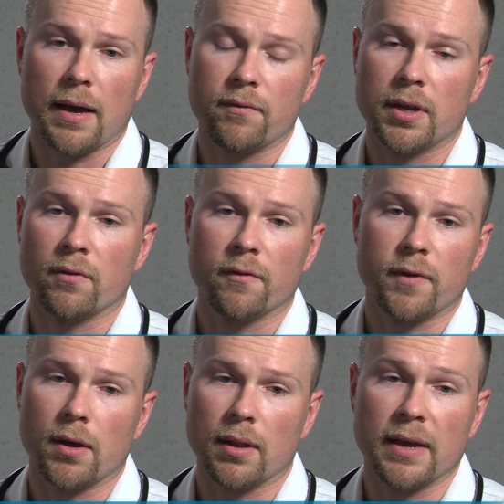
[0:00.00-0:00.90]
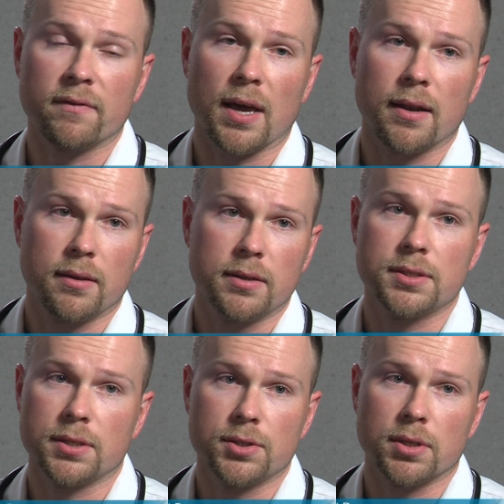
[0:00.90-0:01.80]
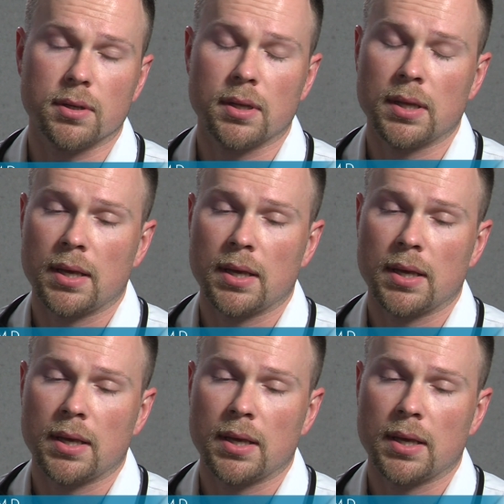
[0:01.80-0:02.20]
I've never felt left out of the decision,